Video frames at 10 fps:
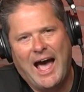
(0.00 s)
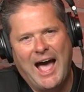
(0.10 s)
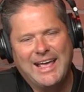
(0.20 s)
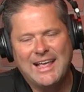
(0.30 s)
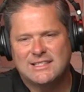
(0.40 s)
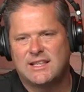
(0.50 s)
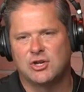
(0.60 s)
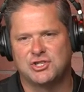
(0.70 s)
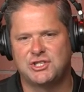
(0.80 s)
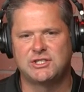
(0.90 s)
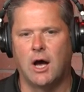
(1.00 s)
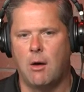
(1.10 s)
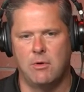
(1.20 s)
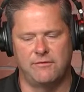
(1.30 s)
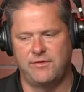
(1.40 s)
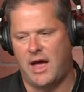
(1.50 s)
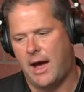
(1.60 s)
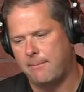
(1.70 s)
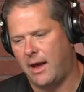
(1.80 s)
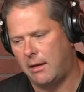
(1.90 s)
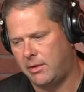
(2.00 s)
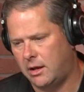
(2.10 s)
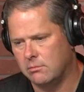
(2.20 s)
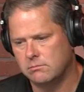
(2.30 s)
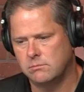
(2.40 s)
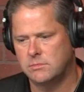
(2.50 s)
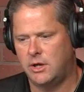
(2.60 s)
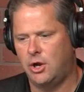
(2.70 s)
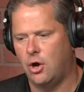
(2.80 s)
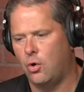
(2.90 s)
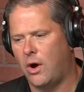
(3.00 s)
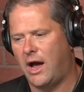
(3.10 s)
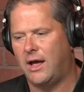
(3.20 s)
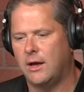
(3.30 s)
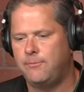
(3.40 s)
I guess there's some of that, maybe. You know, I,